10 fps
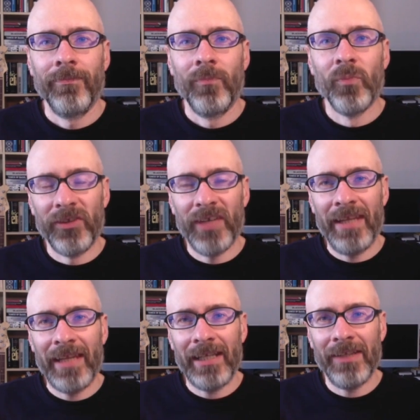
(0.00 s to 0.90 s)
Once
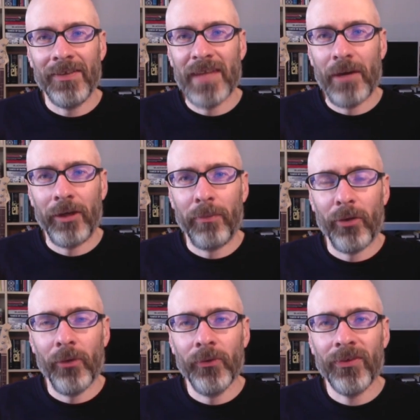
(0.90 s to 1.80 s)
again, that is Derek
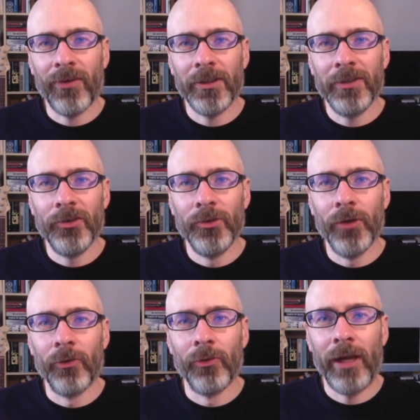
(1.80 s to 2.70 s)
Brose talking
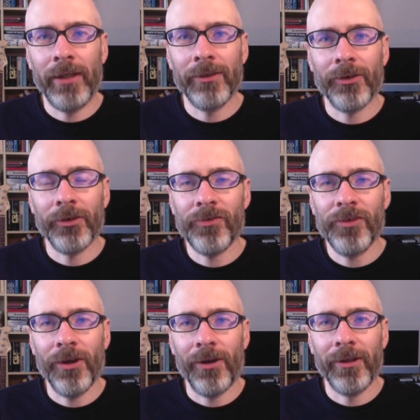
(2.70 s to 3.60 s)
to Ryan
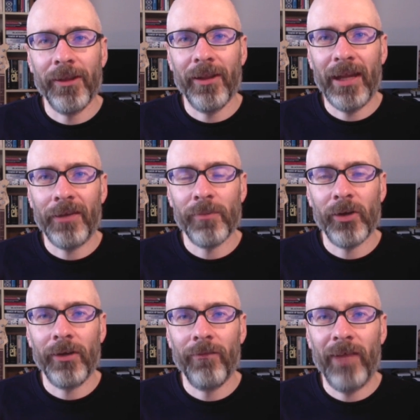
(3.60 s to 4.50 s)
Christian on The Last
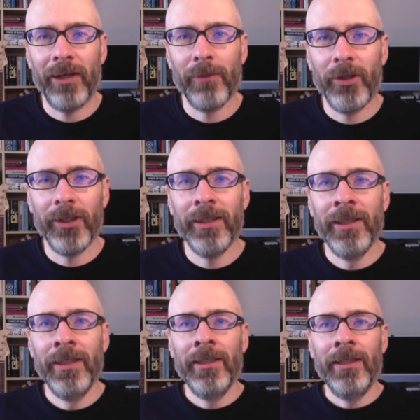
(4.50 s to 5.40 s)
American
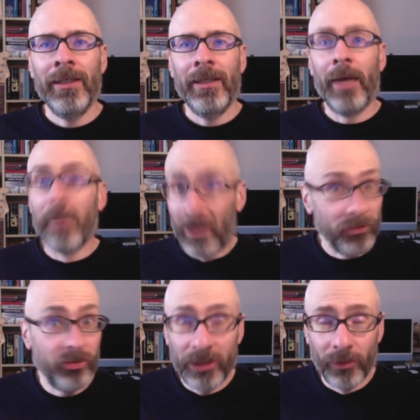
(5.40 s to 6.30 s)
Vagabond
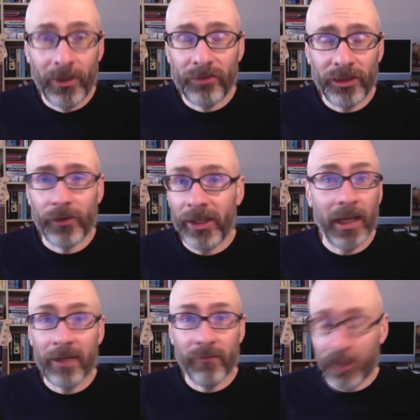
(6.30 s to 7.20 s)
about geoengineering,
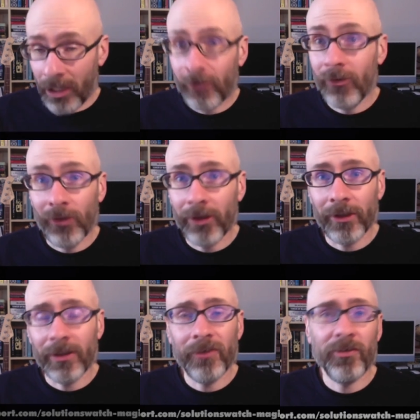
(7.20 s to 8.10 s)
and I would
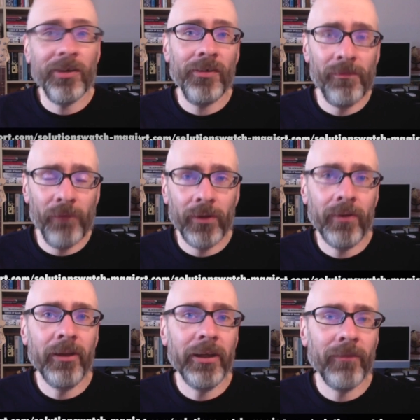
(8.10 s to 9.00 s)
wholeheartedly suggest you
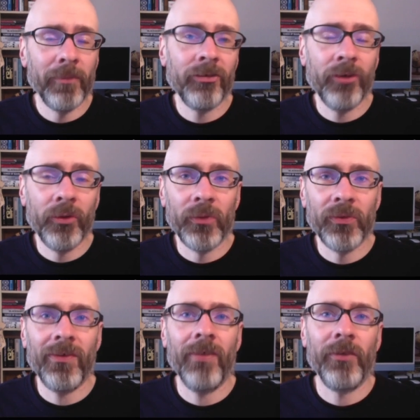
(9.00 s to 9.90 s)
follow the link from the show
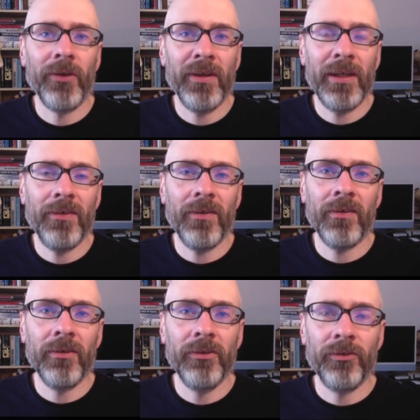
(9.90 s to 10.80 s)
notes for today's
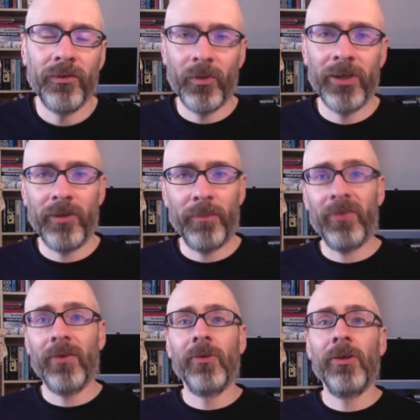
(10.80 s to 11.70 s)
Solutions Watch
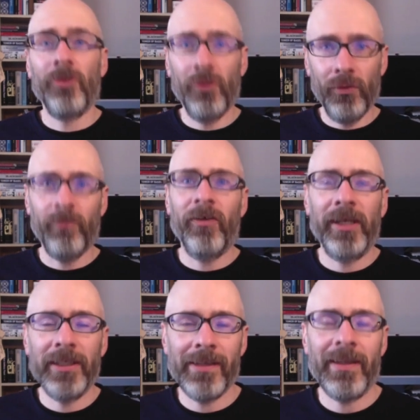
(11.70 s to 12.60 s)
episode to
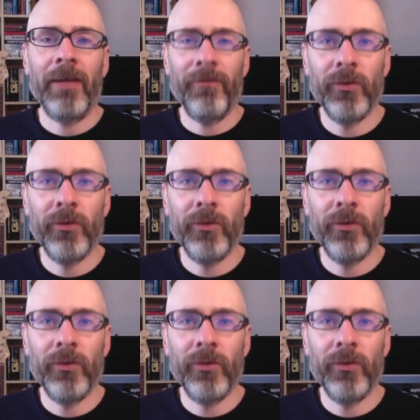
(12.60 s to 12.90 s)
find that full